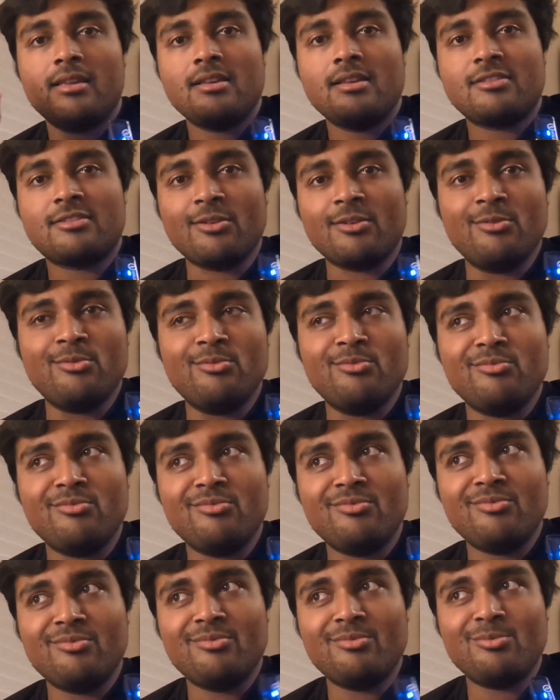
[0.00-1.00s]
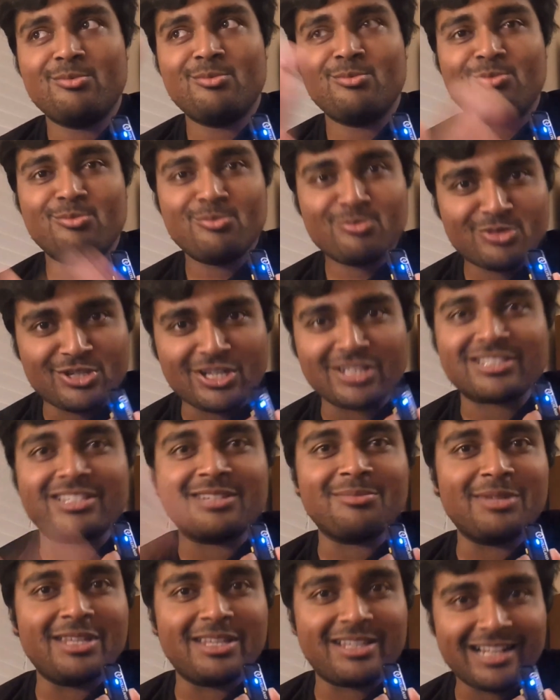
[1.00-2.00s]
So just
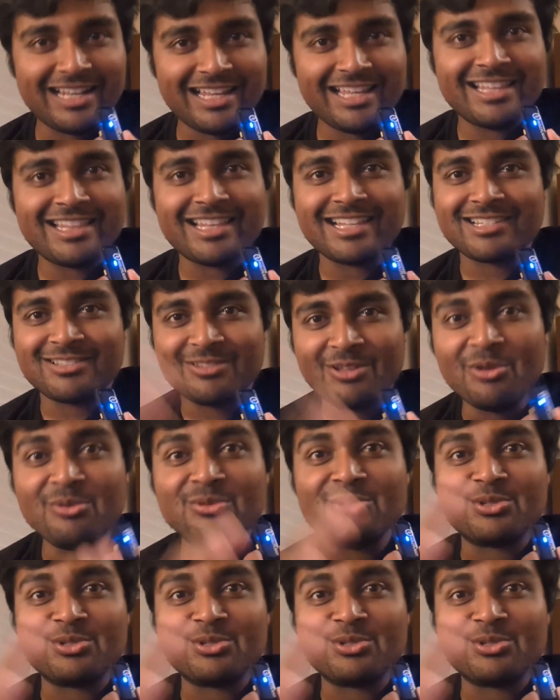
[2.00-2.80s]
to be clear, there's no